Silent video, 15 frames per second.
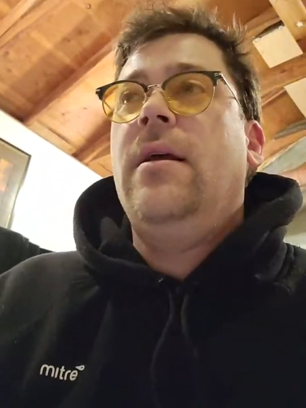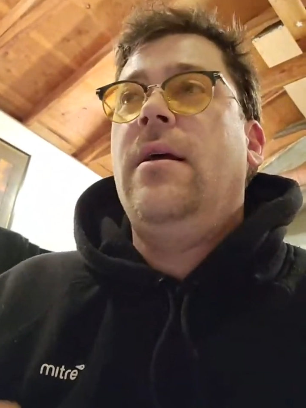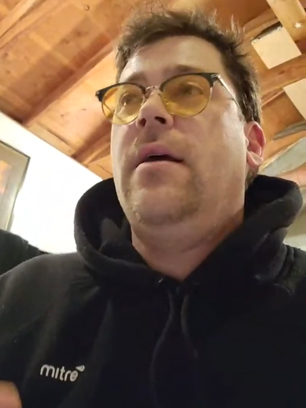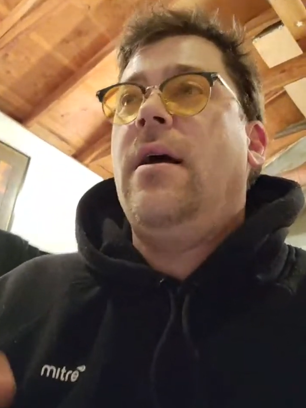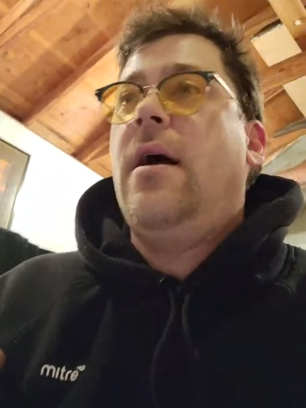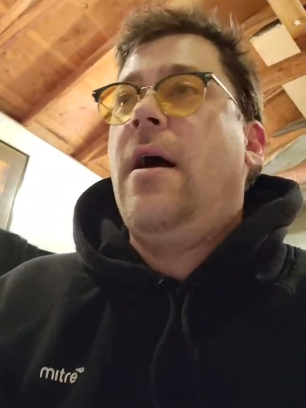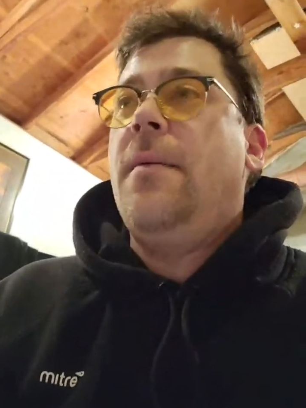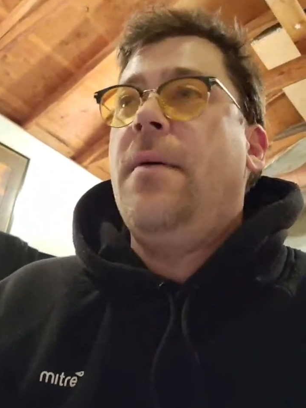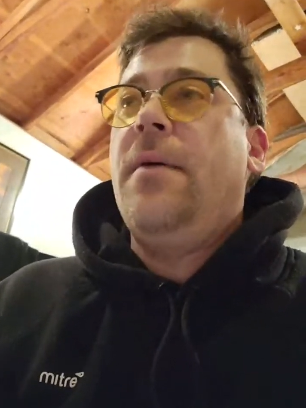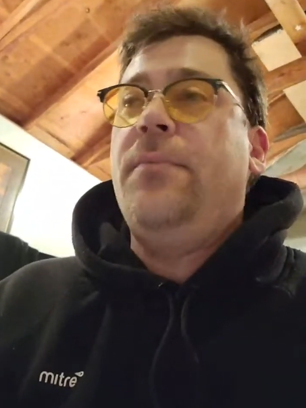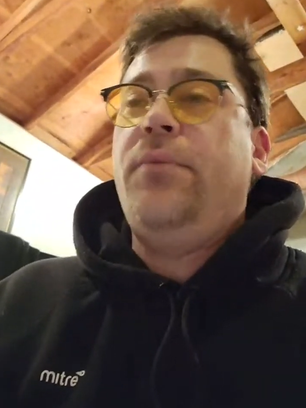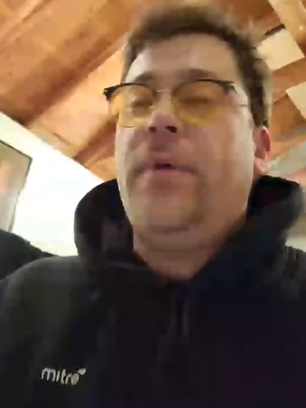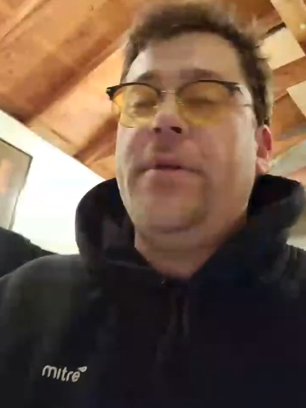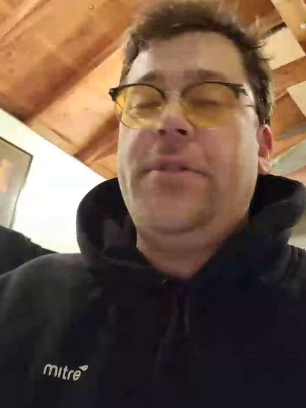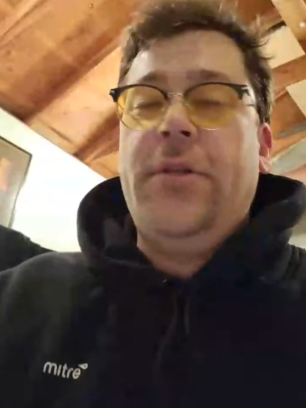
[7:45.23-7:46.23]
And
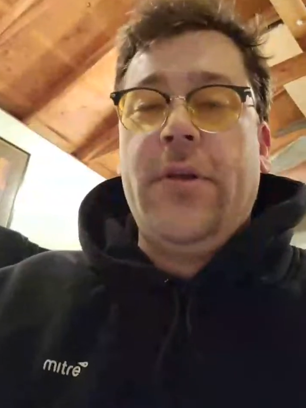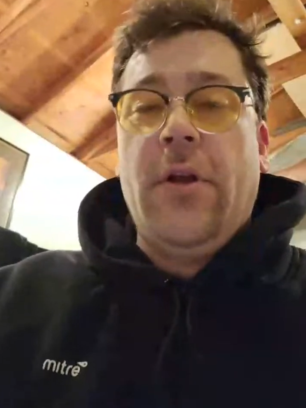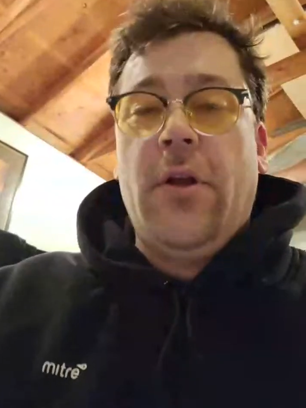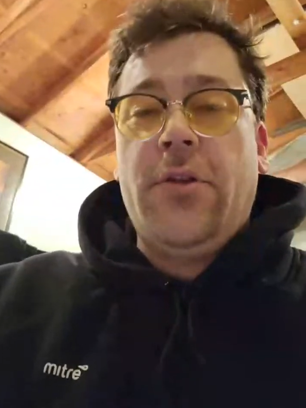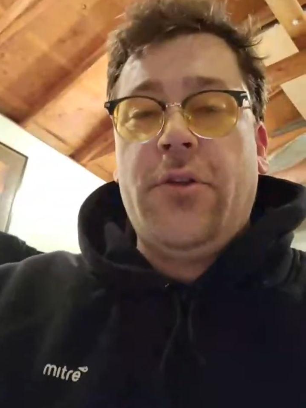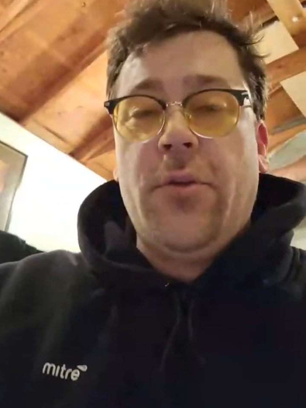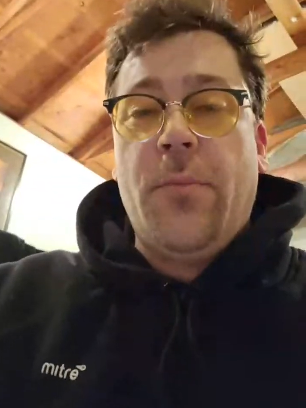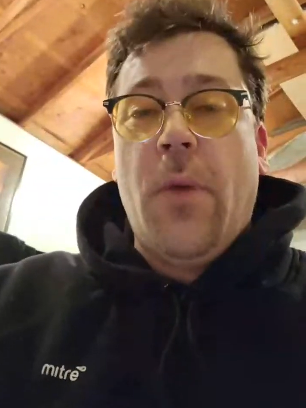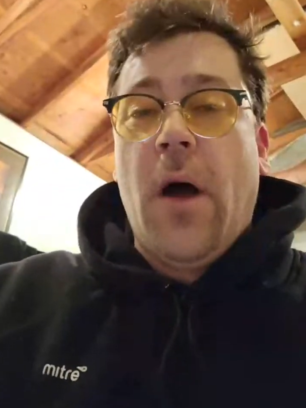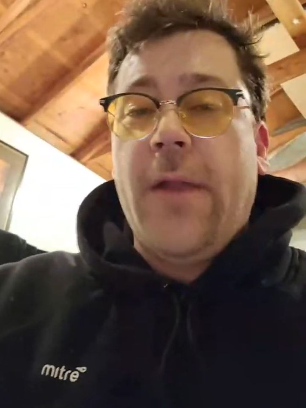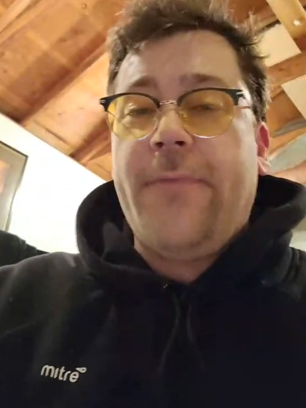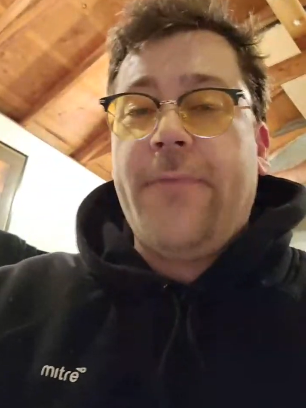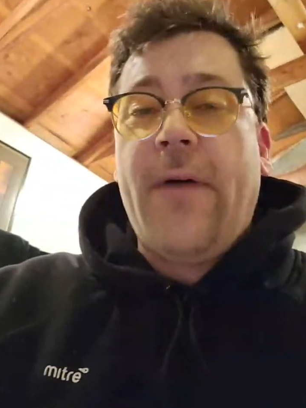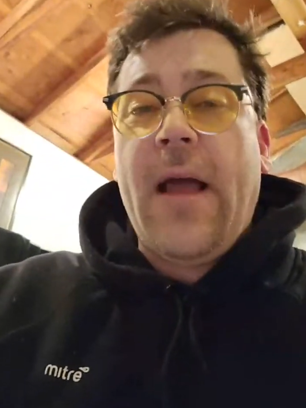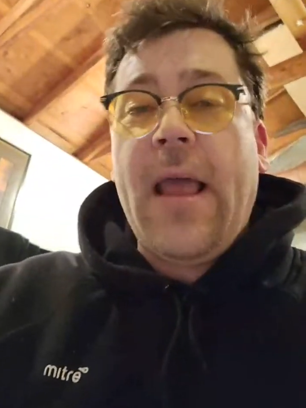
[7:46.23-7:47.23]
plus, you can also
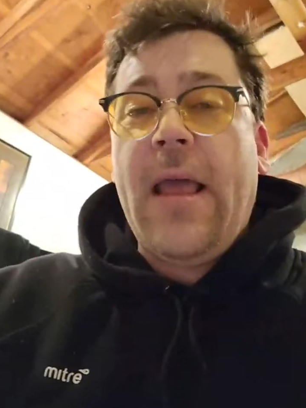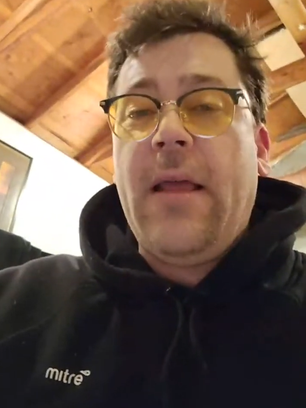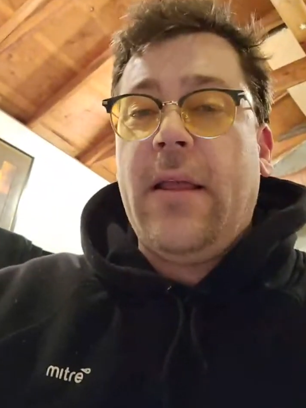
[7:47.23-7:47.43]
modify it.